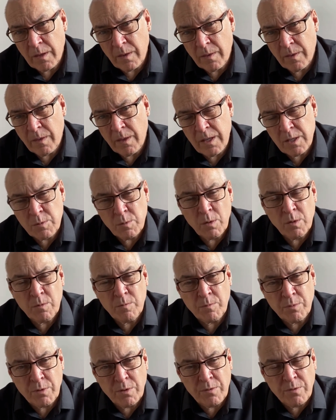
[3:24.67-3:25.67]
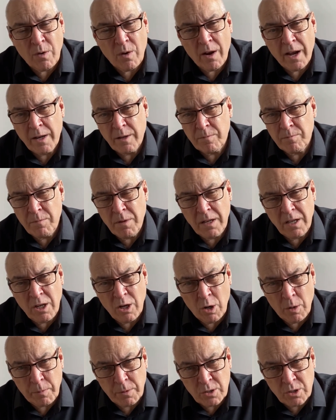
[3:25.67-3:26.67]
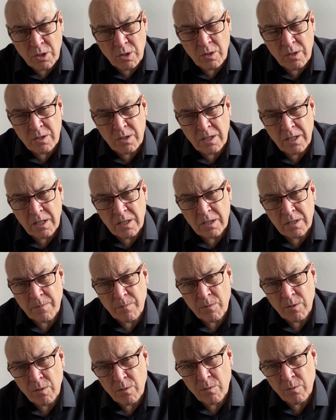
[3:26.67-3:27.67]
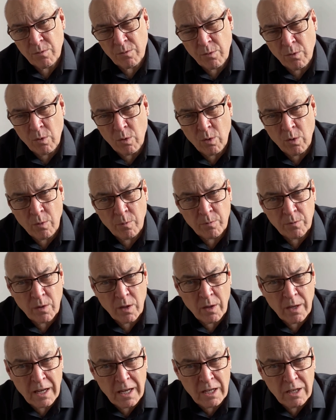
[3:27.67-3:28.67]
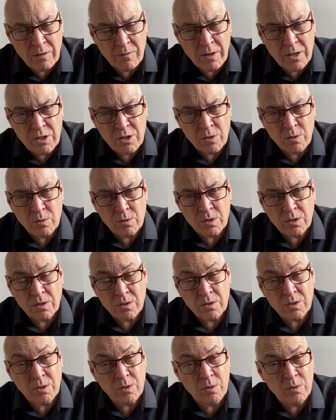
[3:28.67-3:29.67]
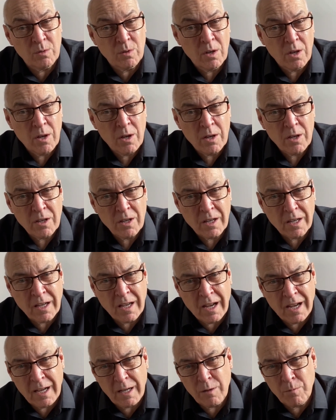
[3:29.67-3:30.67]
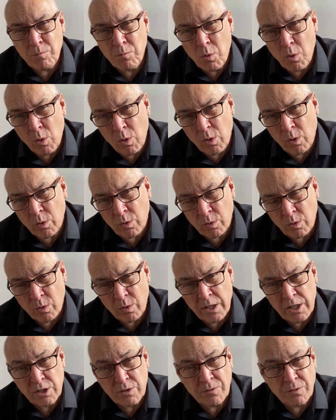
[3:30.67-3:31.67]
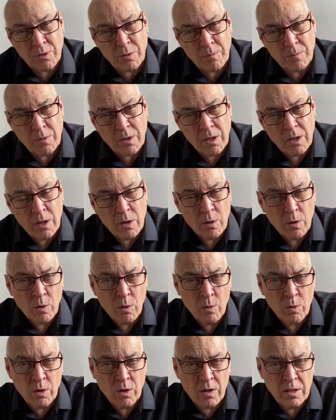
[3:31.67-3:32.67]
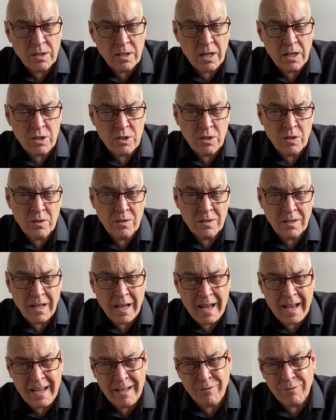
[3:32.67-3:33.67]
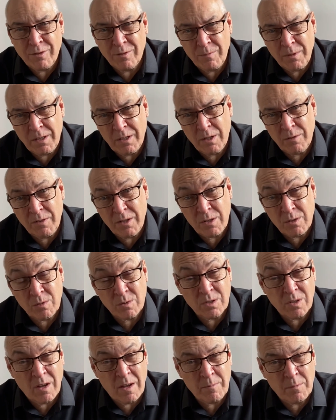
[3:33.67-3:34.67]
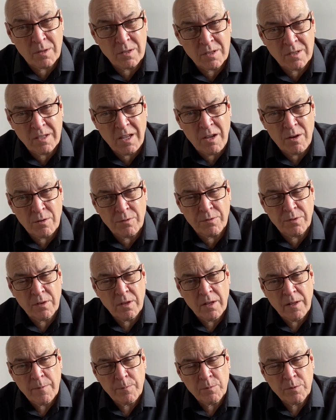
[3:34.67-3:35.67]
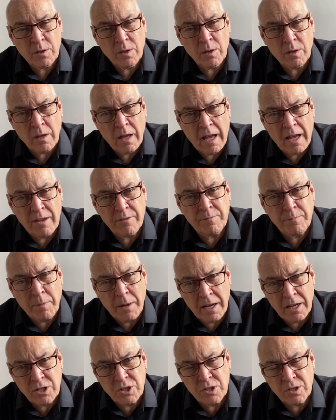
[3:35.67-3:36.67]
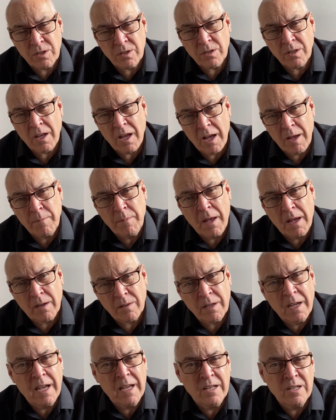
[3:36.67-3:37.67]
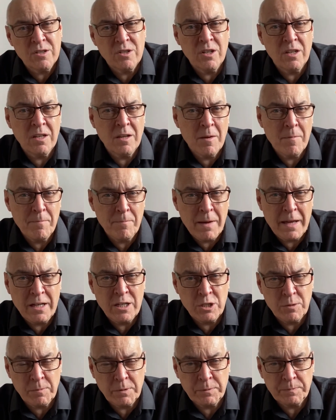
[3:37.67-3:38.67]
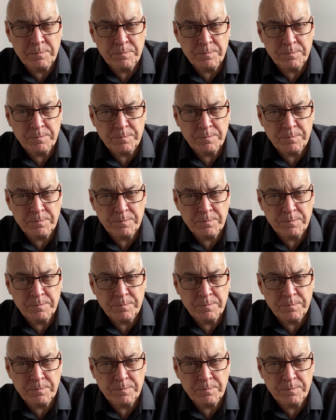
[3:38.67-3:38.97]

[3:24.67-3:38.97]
This would provide many opportunities for individuals to gain more knowledge from organisations and from individuals like myself that have passion about energy management.